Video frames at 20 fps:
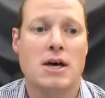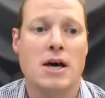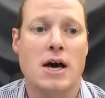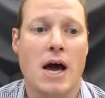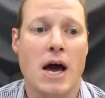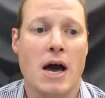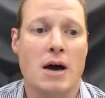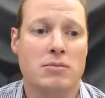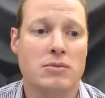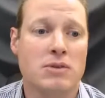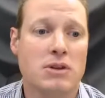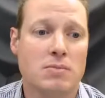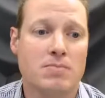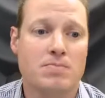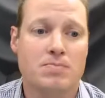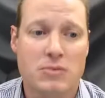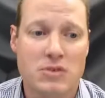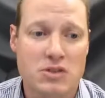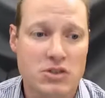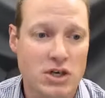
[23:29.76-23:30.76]

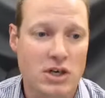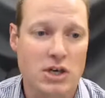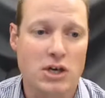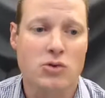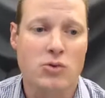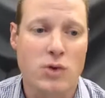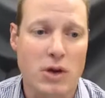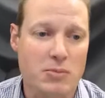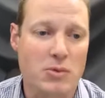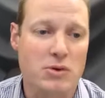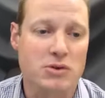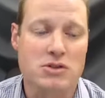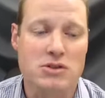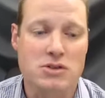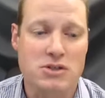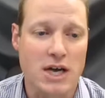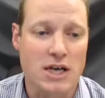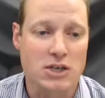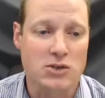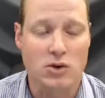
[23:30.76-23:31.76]
Xero, QuickBooks, and
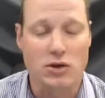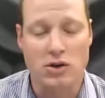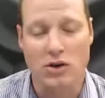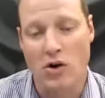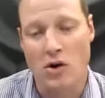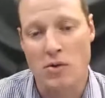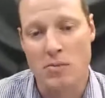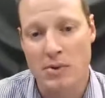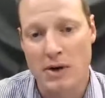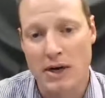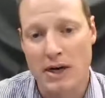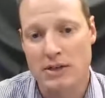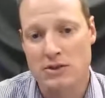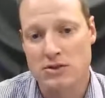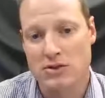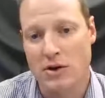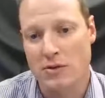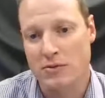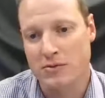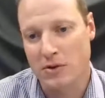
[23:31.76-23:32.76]
Sage 1 are brilliant
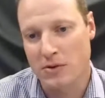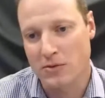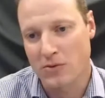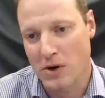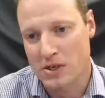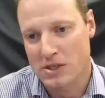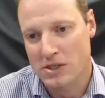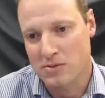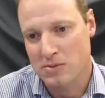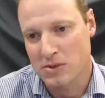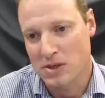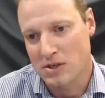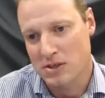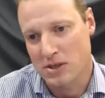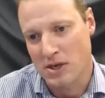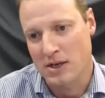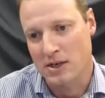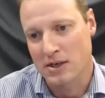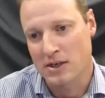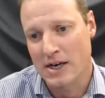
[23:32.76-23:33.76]
software for SMEs,
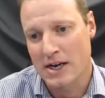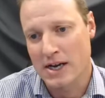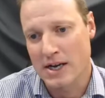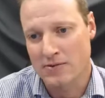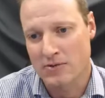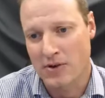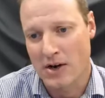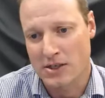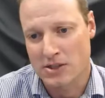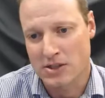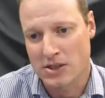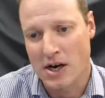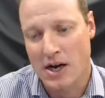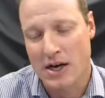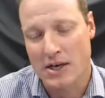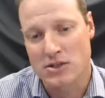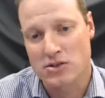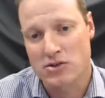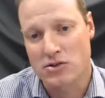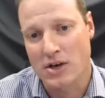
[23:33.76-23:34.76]
and really advise you
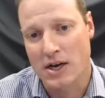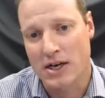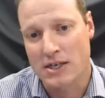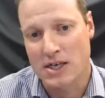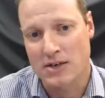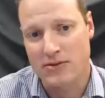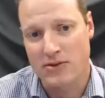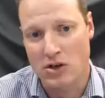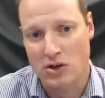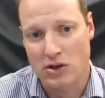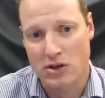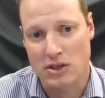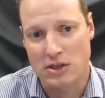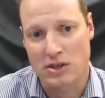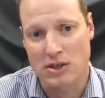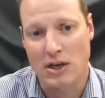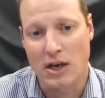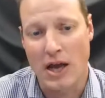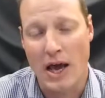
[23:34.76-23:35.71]
guys to actually have a look at it.